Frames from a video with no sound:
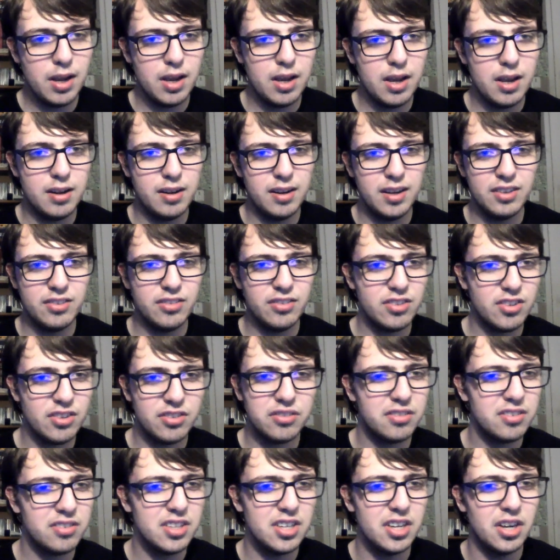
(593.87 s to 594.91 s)
And it's
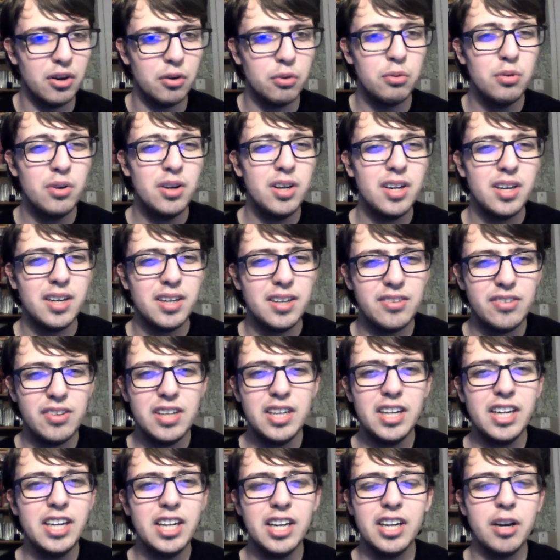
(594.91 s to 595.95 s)
just, you know,
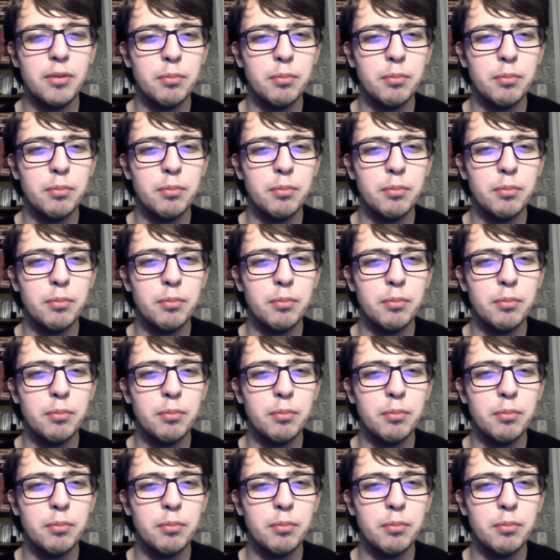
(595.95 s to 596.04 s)
seeing it